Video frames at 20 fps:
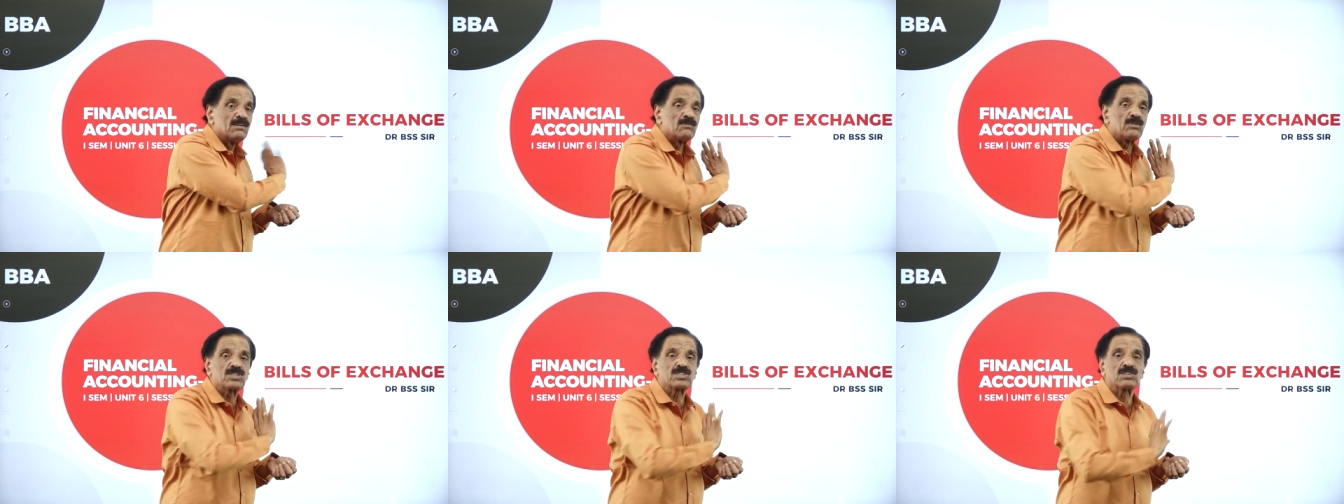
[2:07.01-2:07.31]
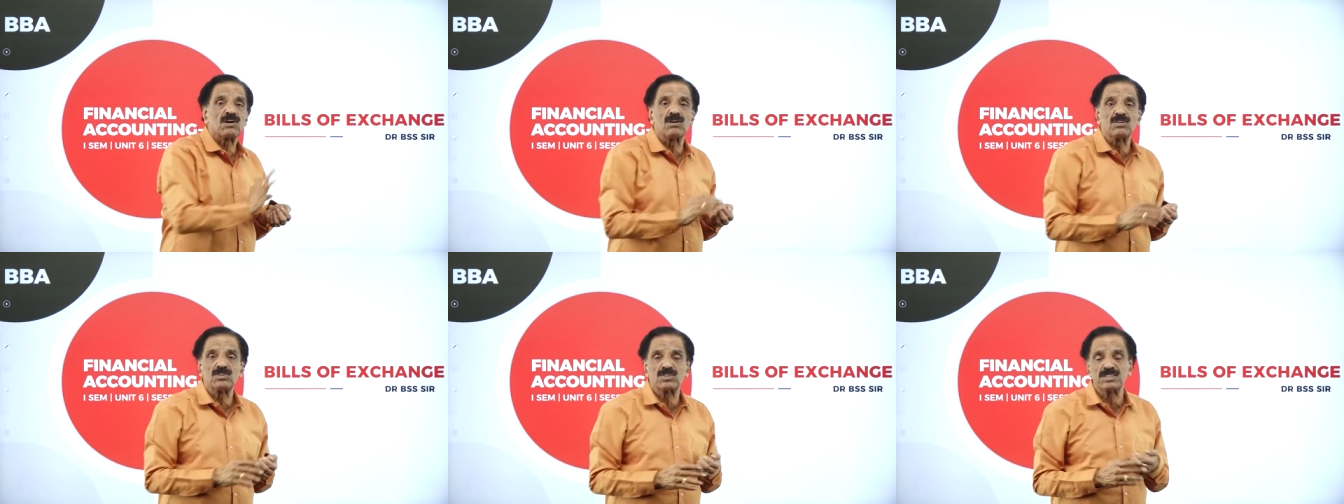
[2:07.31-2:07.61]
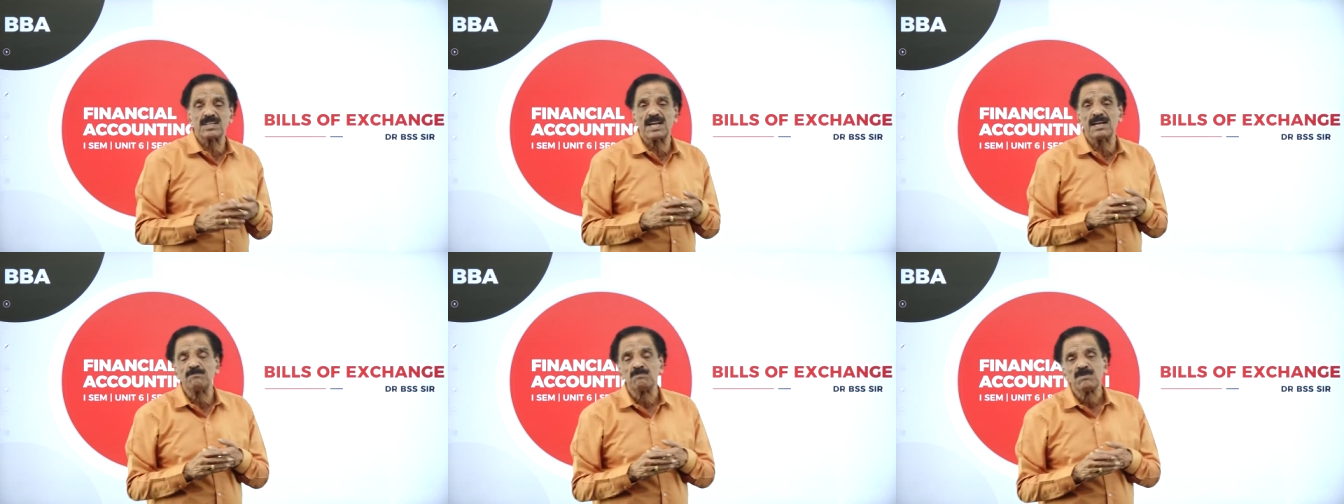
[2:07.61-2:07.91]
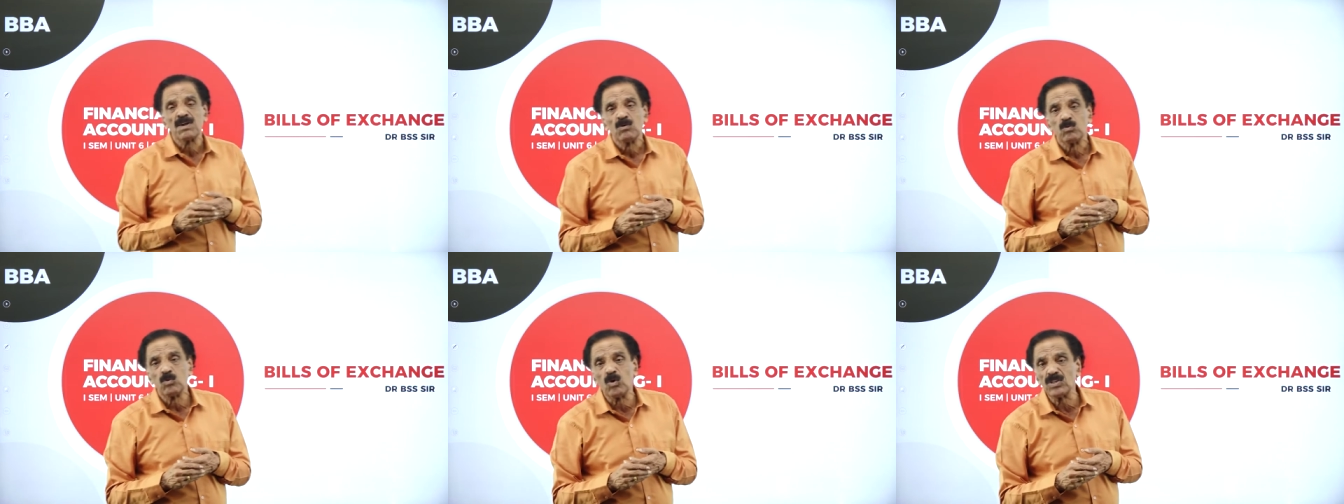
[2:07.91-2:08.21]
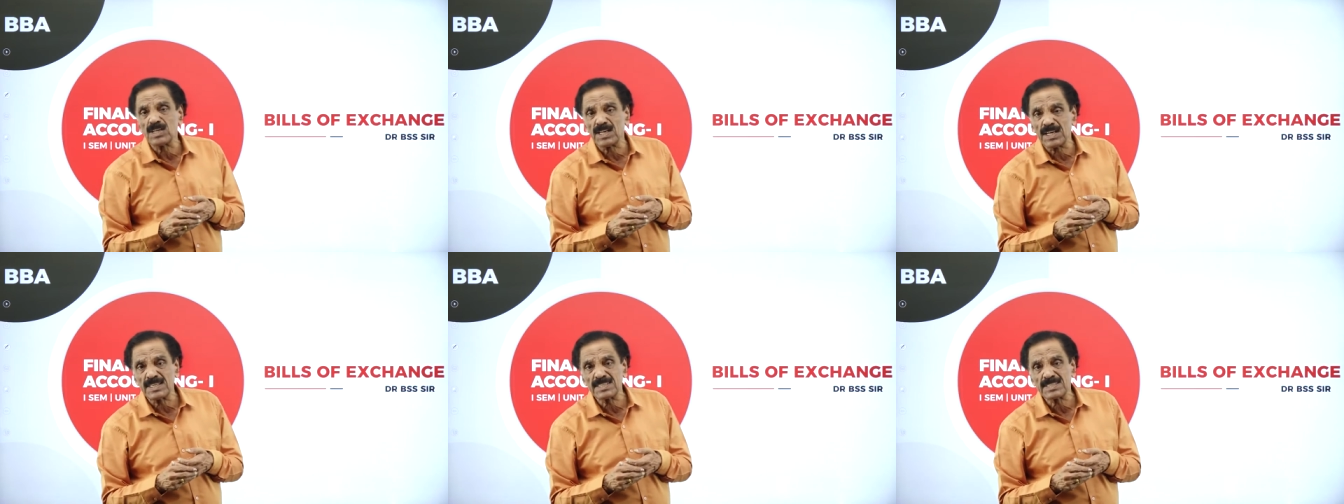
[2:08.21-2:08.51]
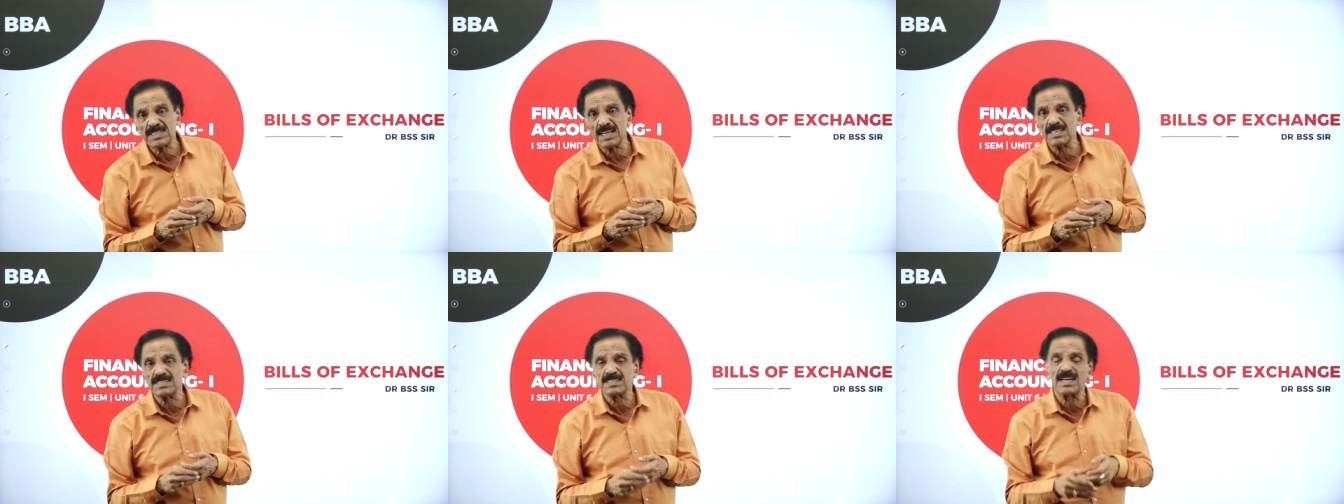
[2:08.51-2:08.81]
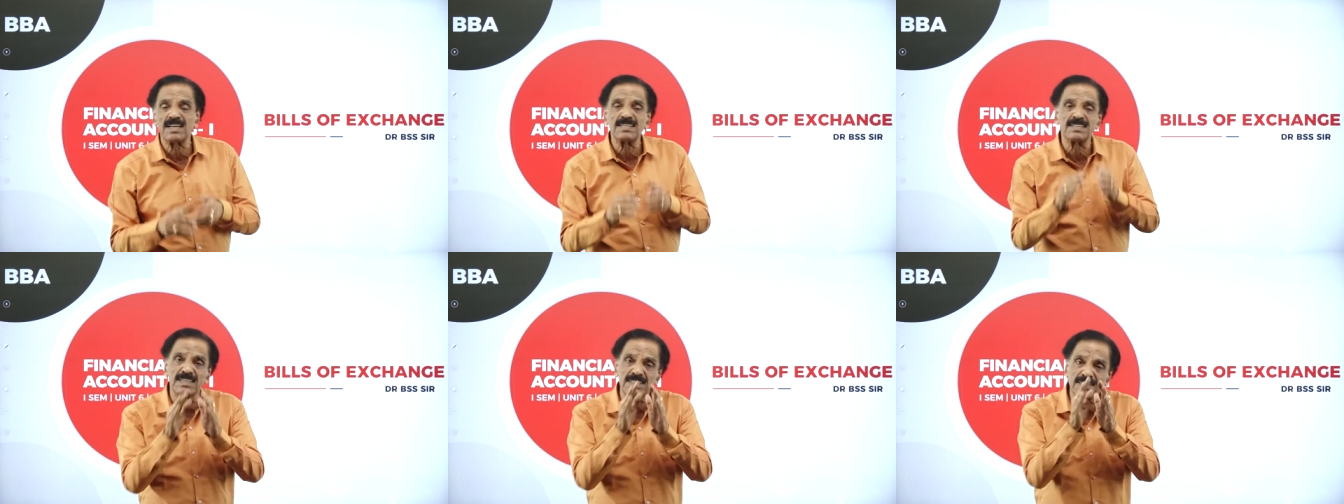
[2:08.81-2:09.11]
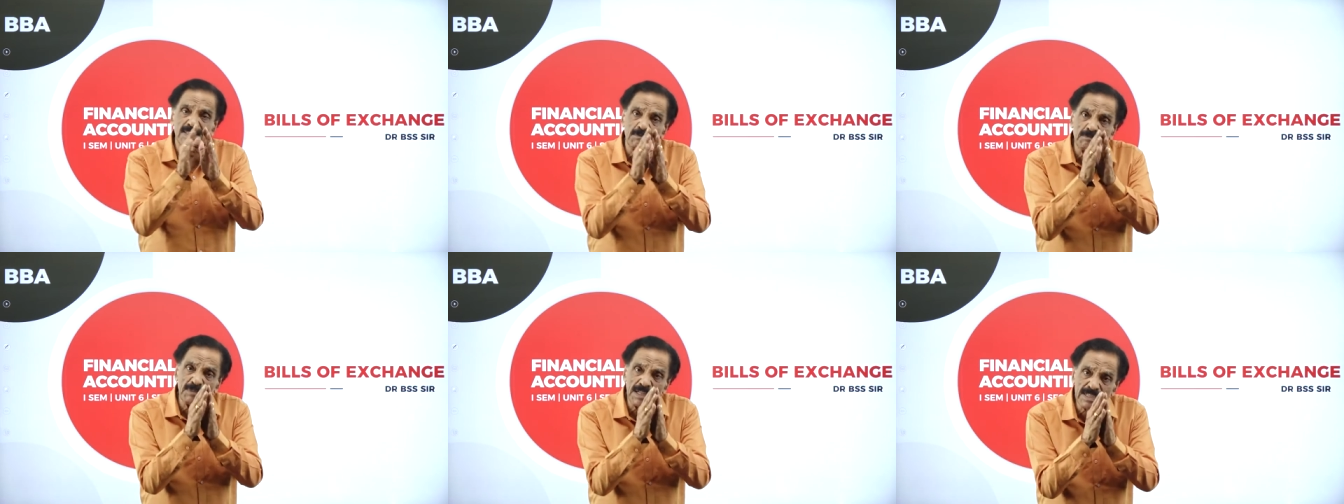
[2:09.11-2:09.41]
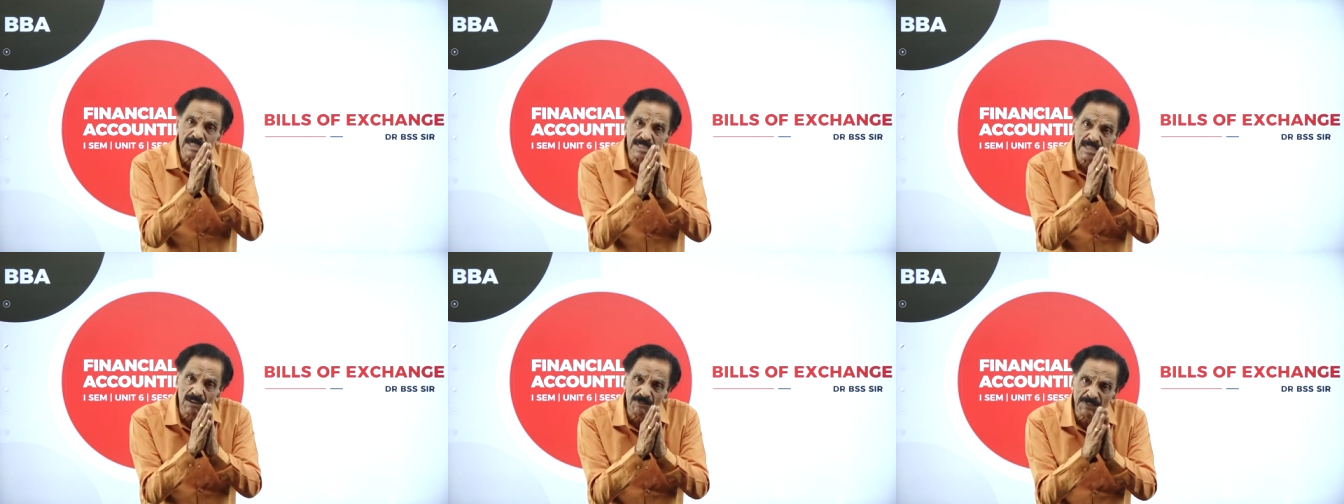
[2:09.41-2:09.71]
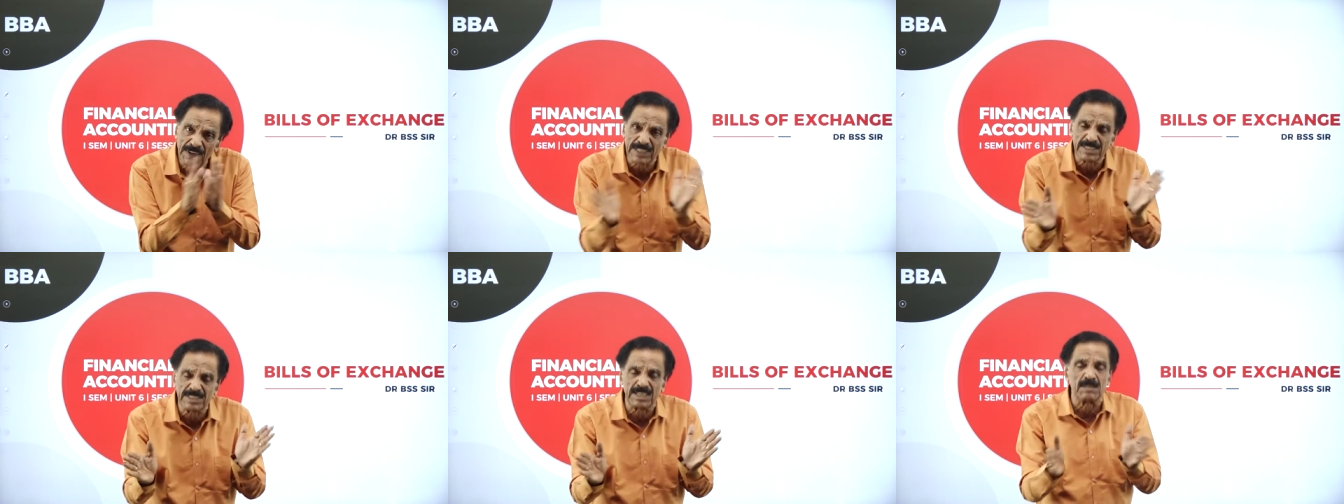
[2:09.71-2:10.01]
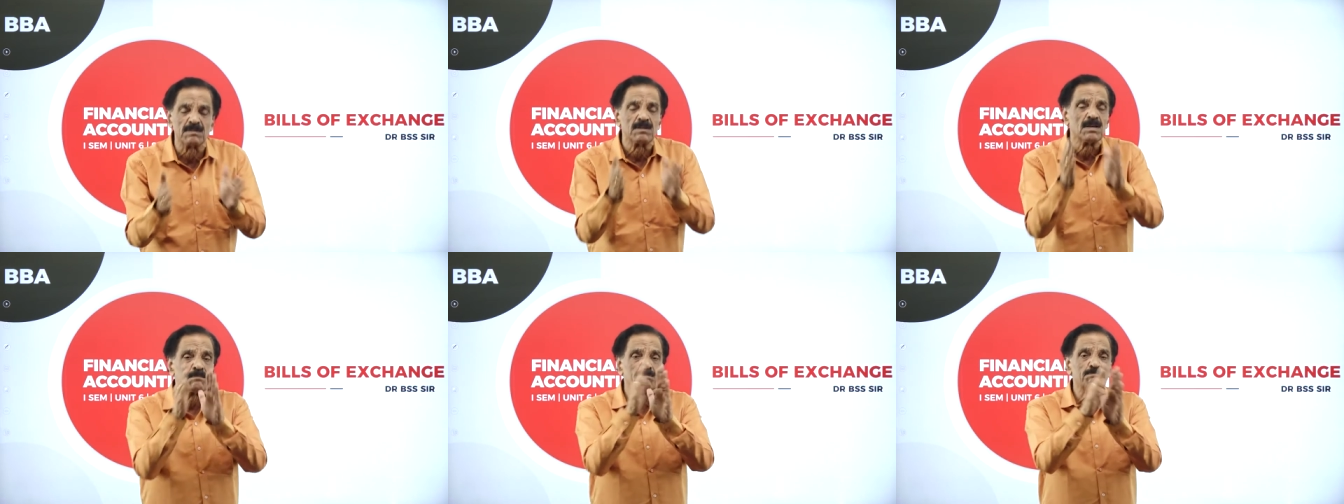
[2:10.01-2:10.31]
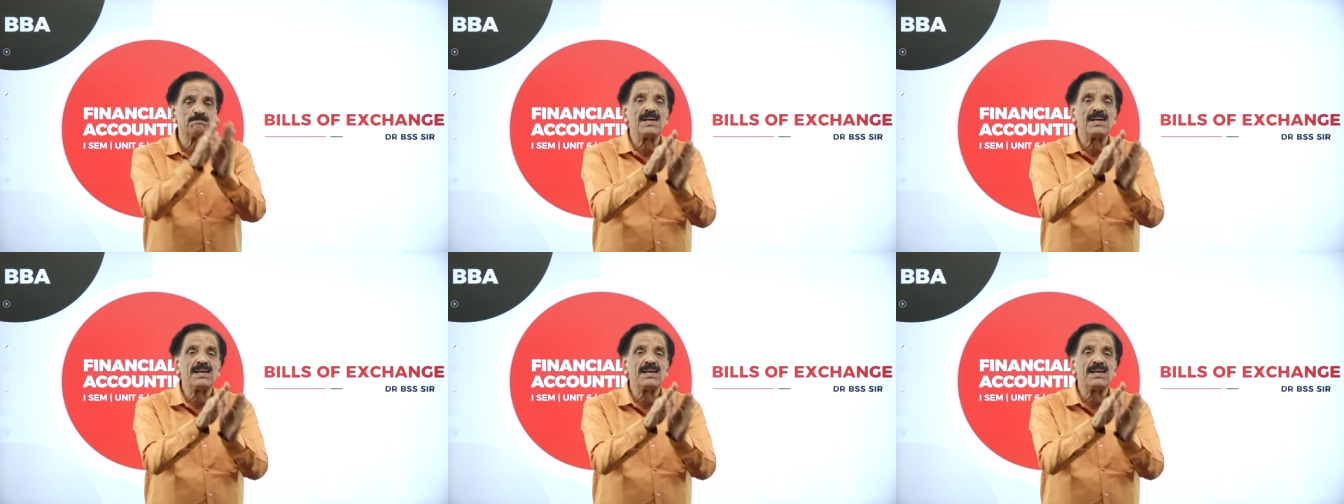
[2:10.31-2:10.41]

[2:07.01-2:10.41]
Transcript: what's called to the owner is concerned, that's the bills of exchange.